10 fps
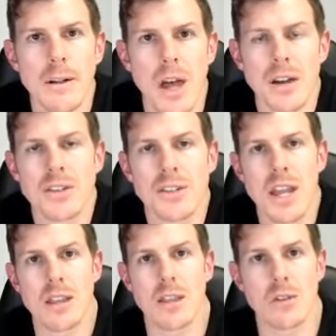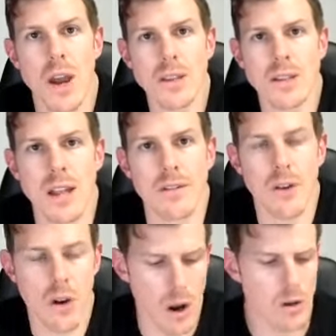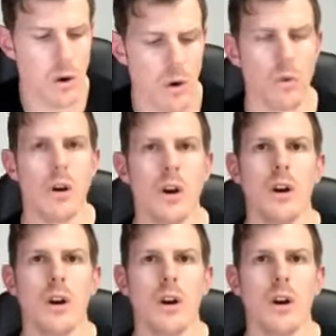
Understanding the great stuff. All right, cool.